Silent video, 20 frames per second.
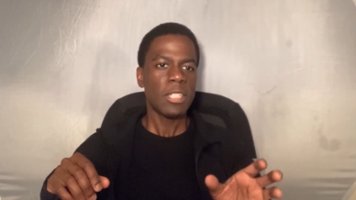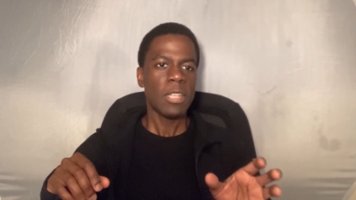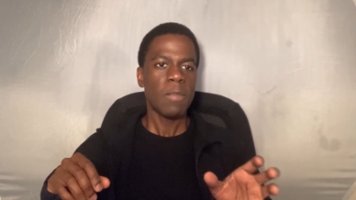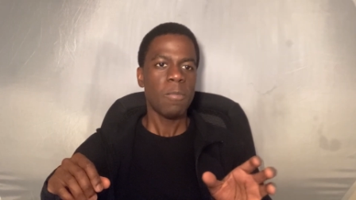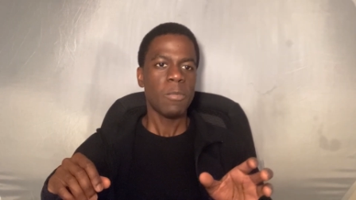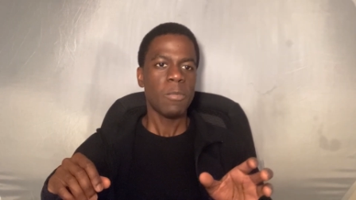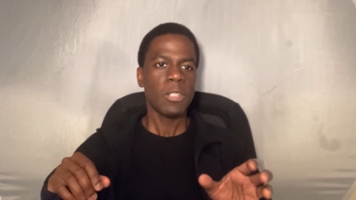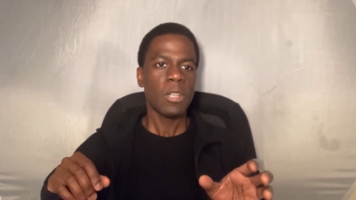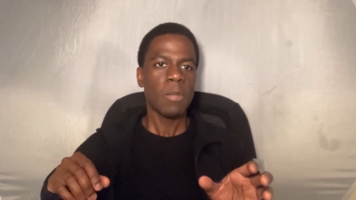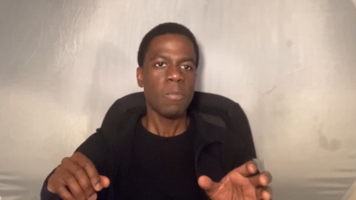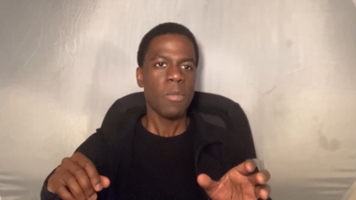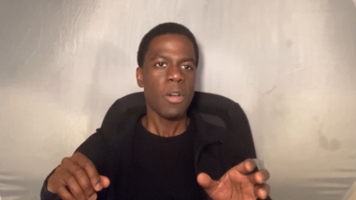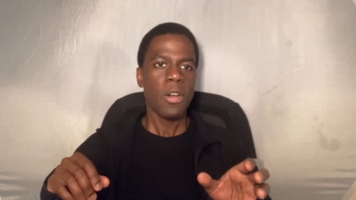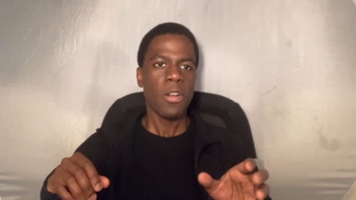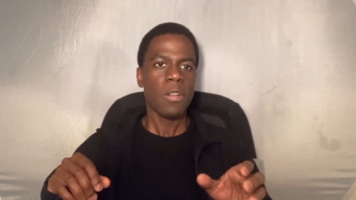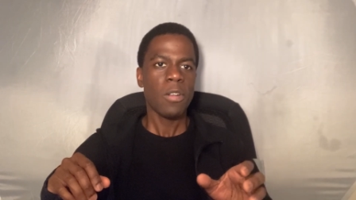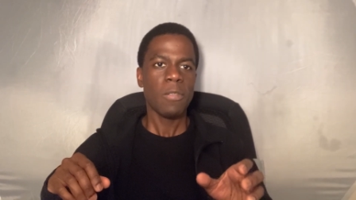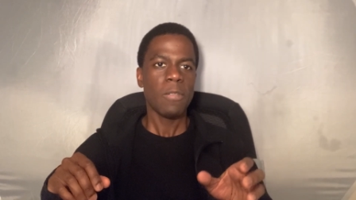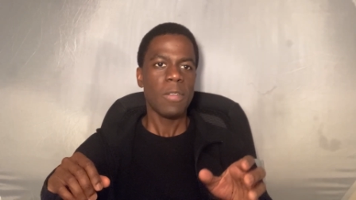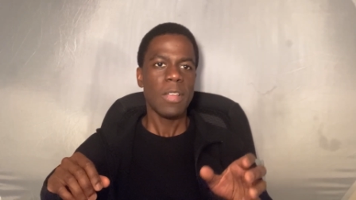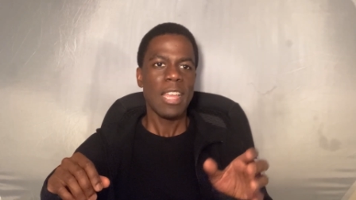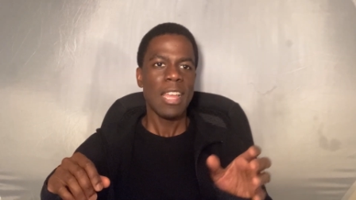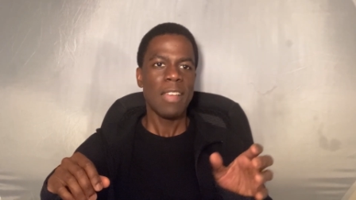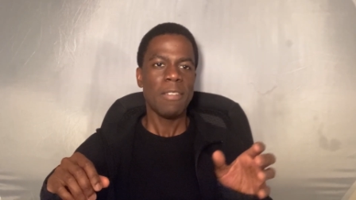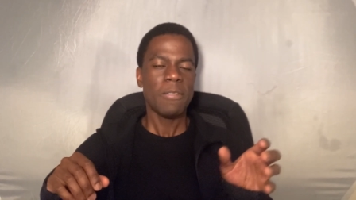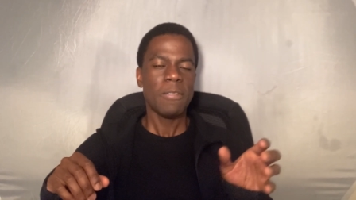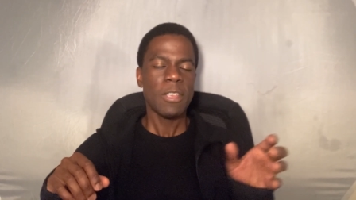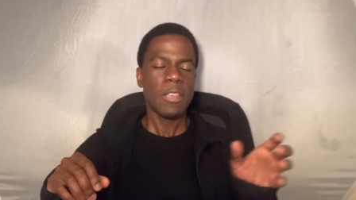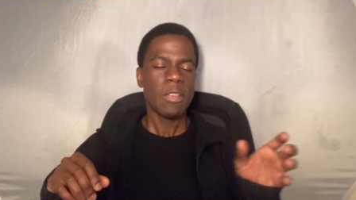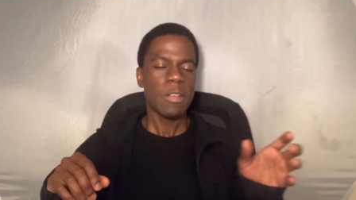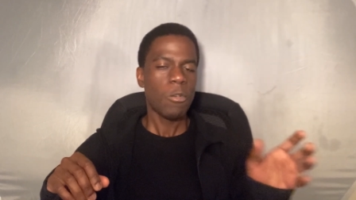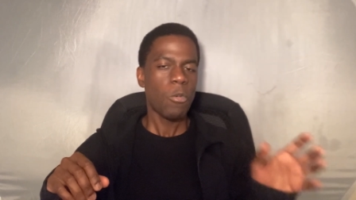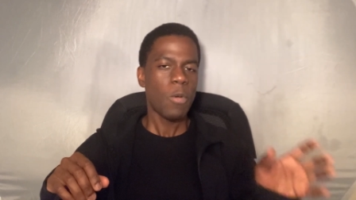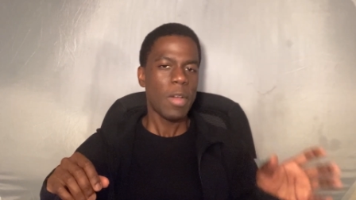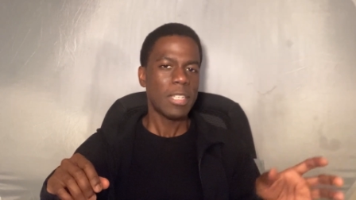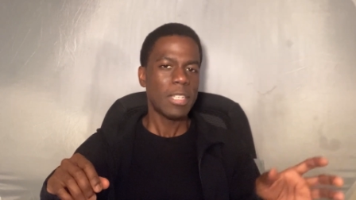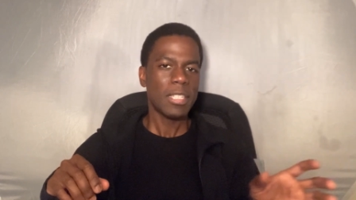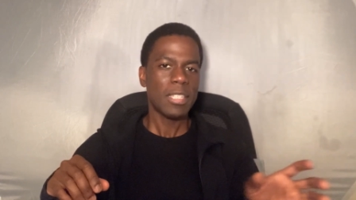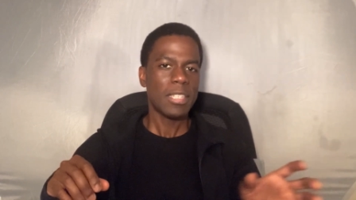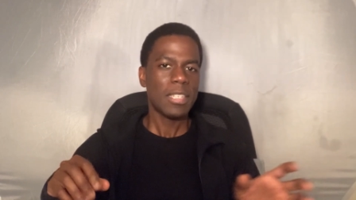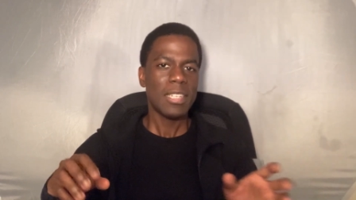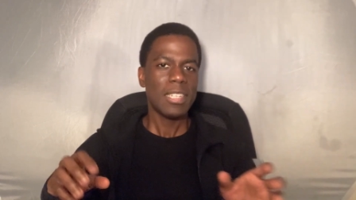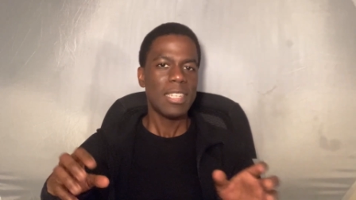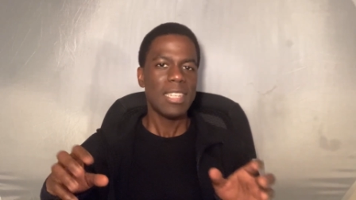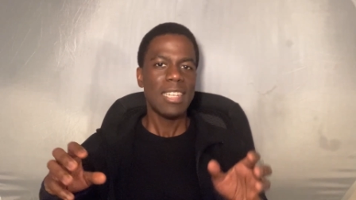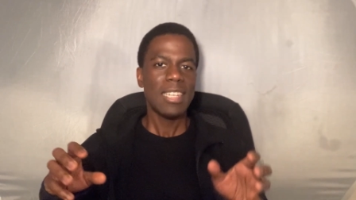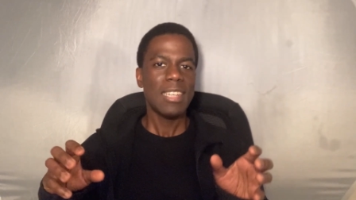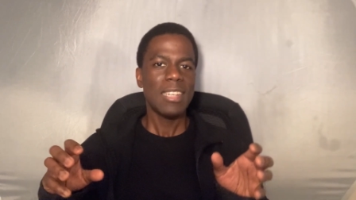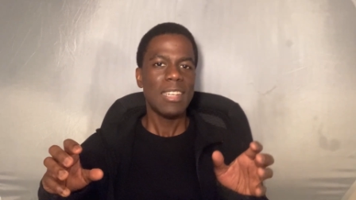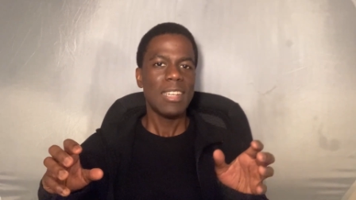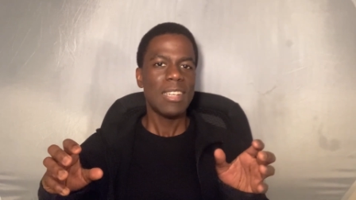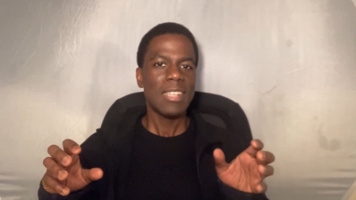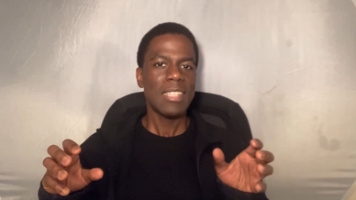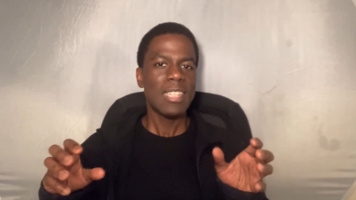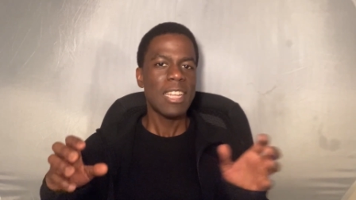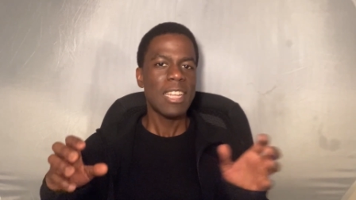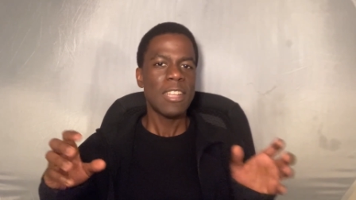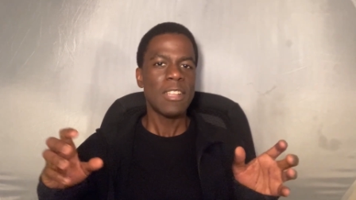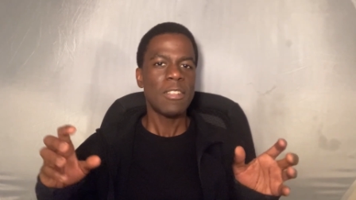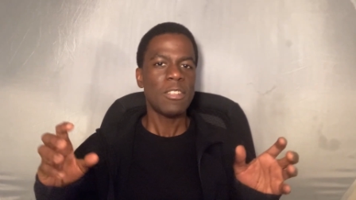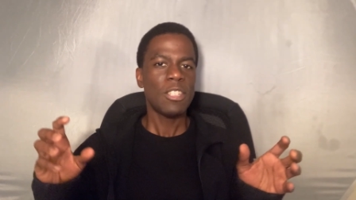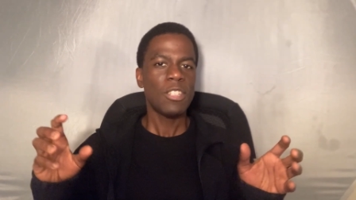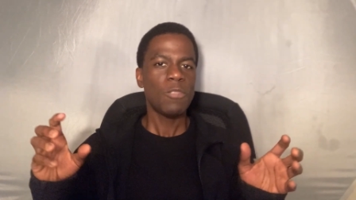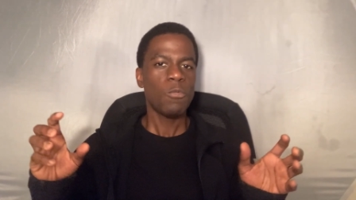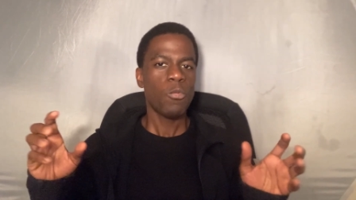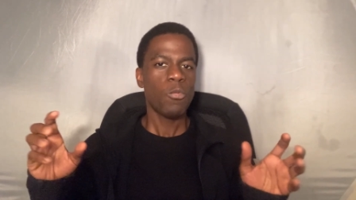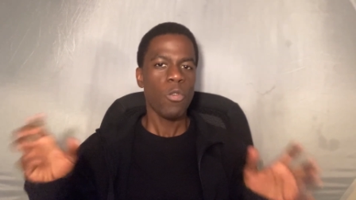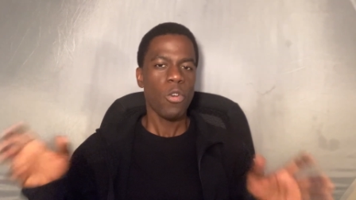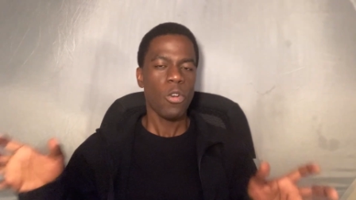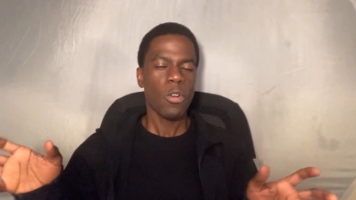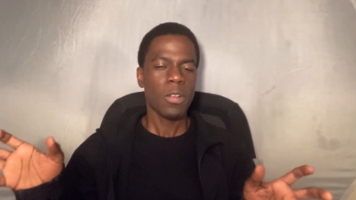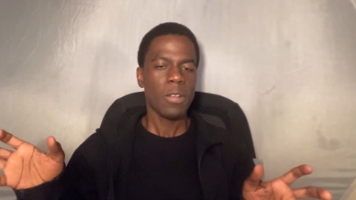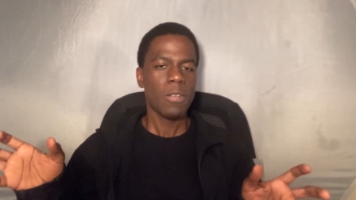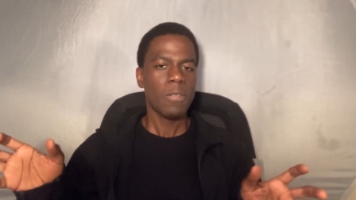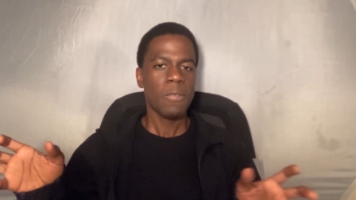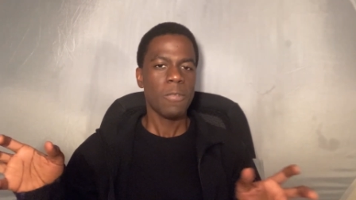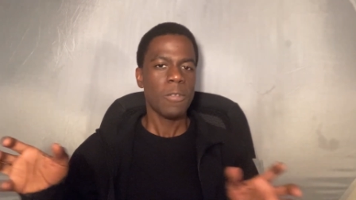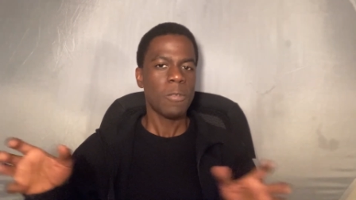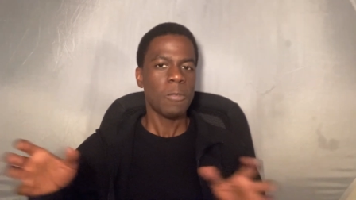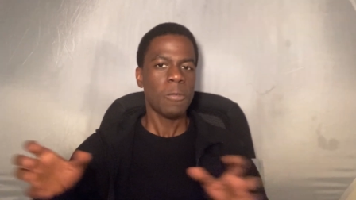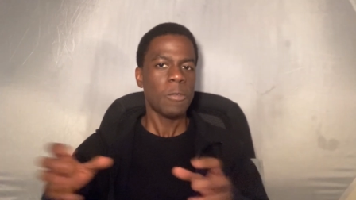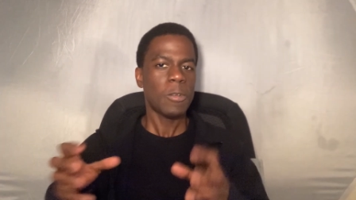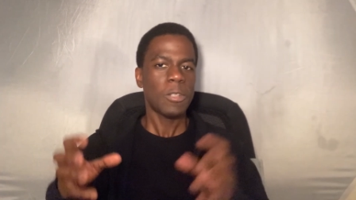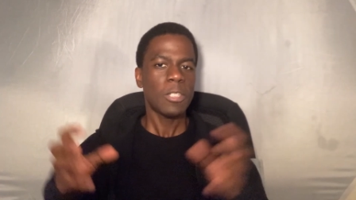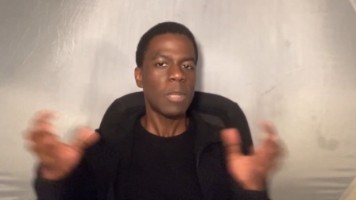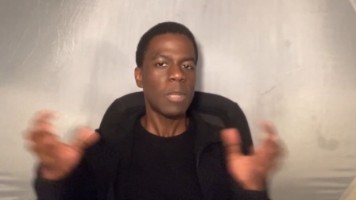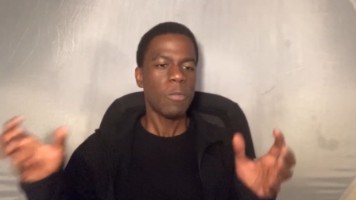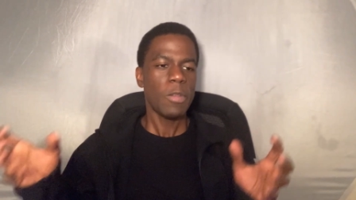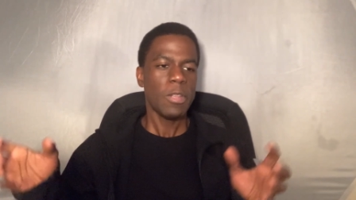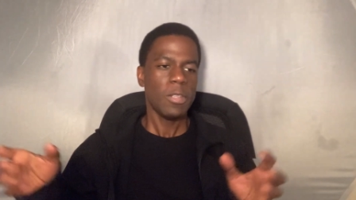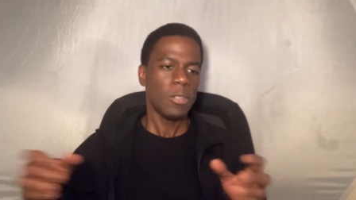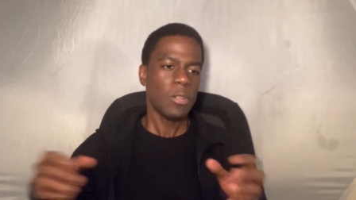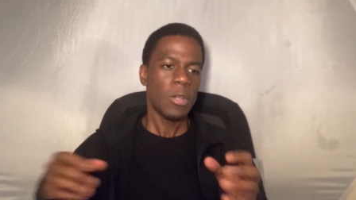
Some part of the request didn't work for some reason.